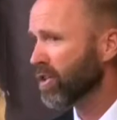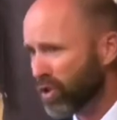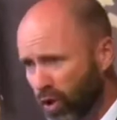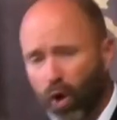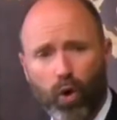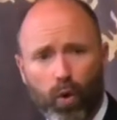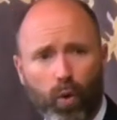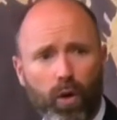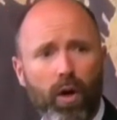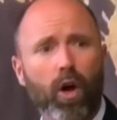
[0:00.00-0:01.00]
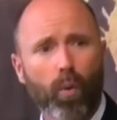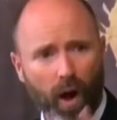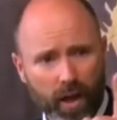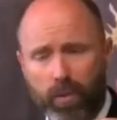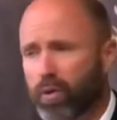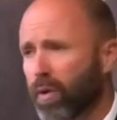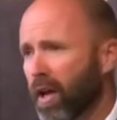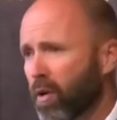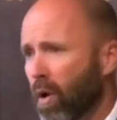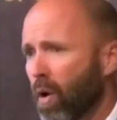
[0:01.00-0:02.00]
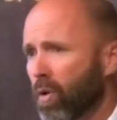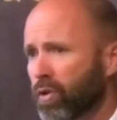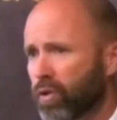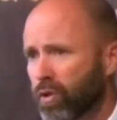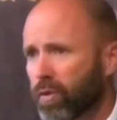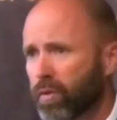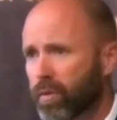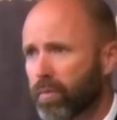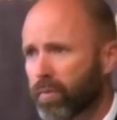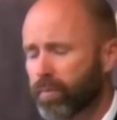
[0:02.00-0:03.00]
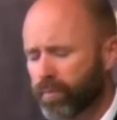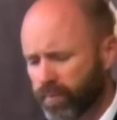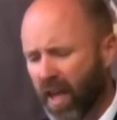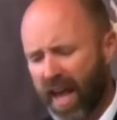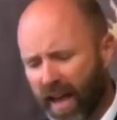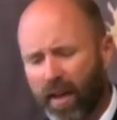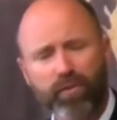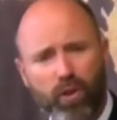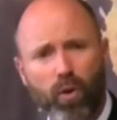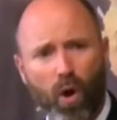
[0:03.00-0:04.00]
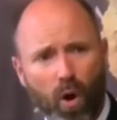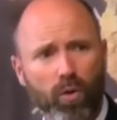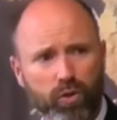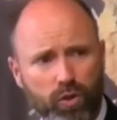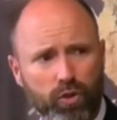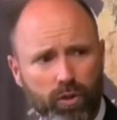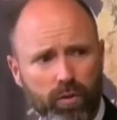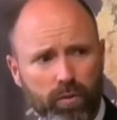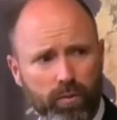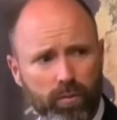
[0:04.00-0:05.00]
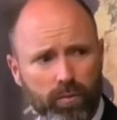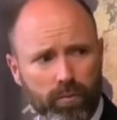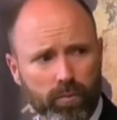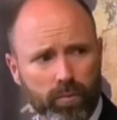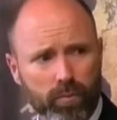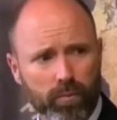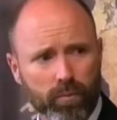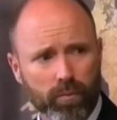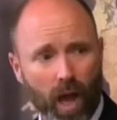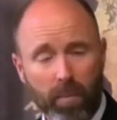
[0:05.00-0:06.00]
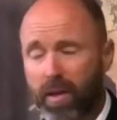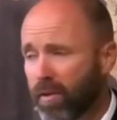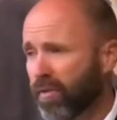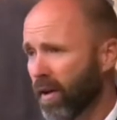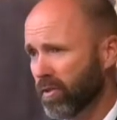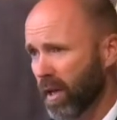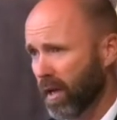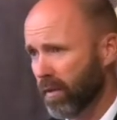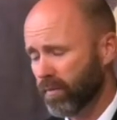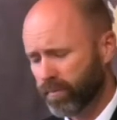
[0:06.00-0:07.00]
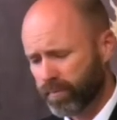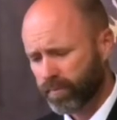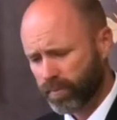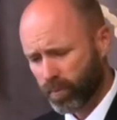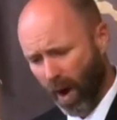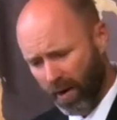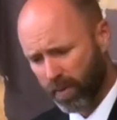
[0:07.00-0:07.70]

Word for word: soul while he was on that cross. Amen. The hell of the cross. I believe he felt that while he